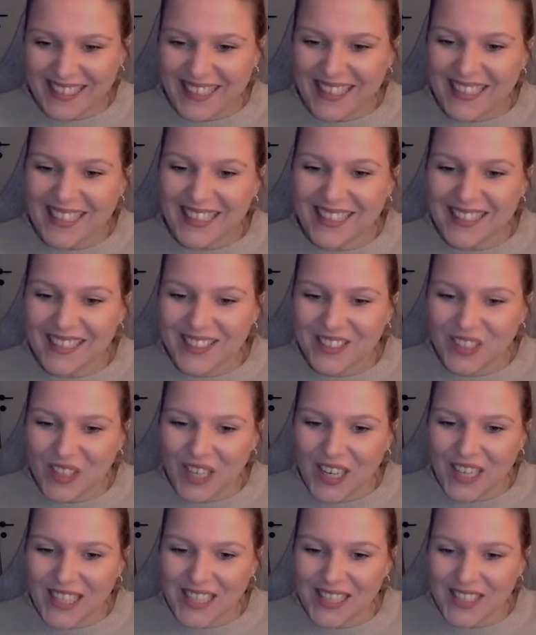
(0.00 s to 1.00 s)
All the
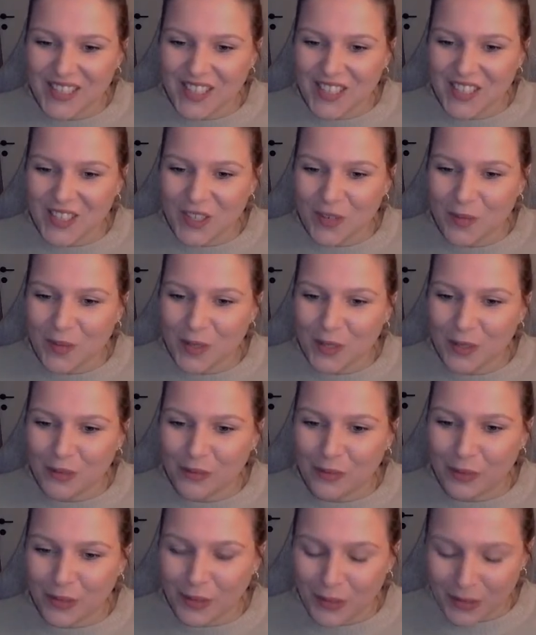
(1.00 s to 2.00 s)
drawings are so
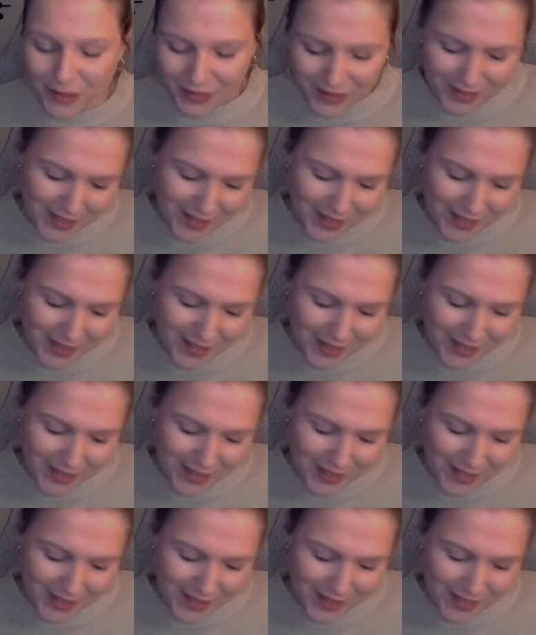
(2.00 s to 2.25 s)
beautiful.